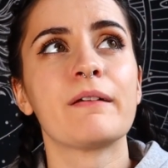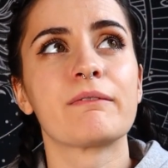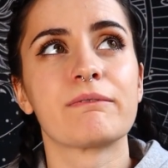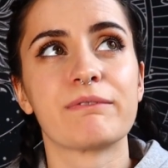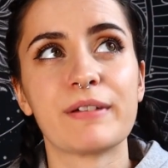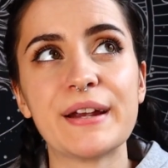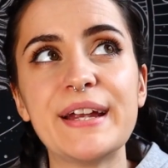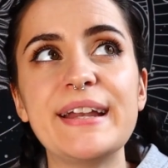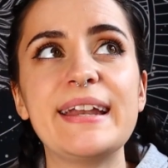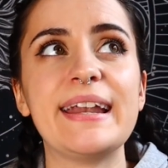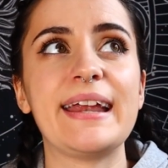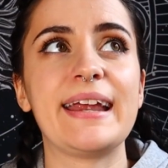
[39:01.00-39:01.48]

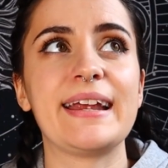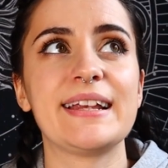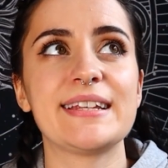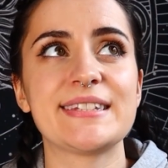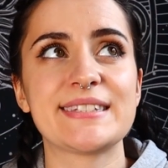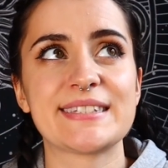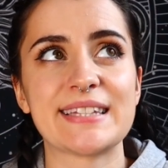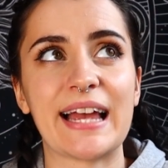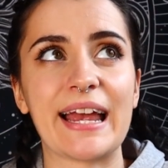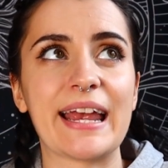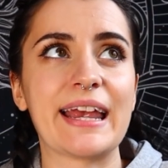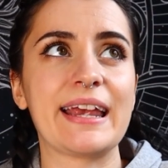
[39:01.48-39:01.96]
reading
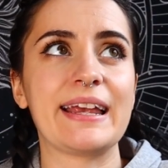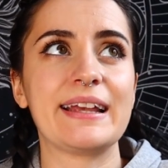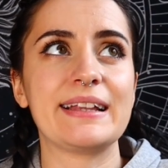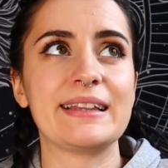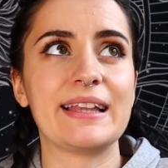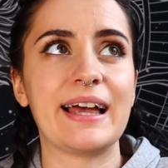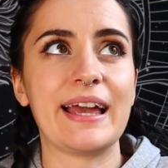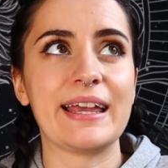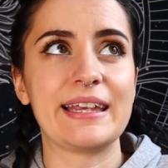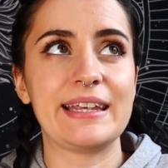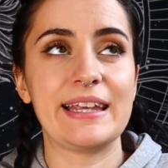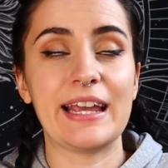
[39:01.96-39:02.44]
saying
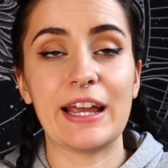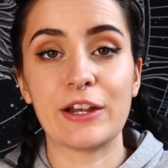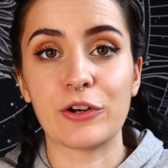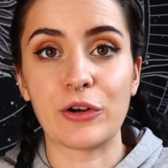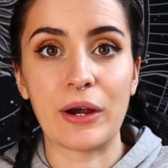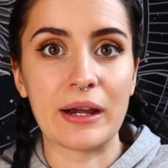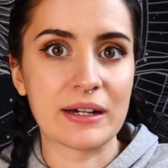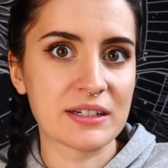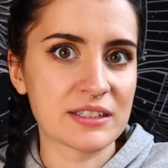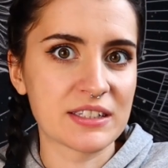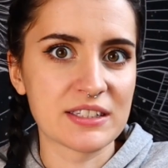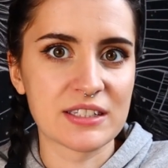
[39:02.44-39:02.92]
like, yeah,
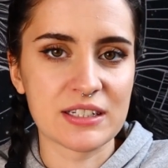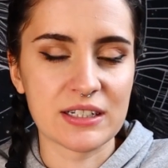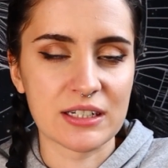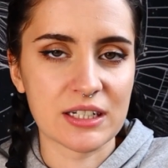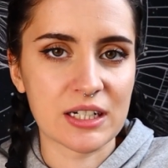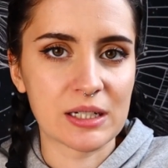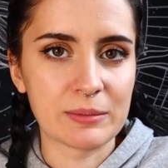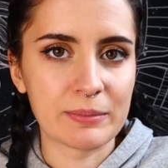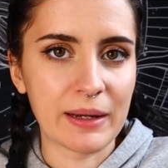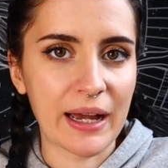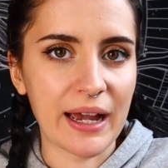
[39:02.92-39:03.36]
your ex is gonna come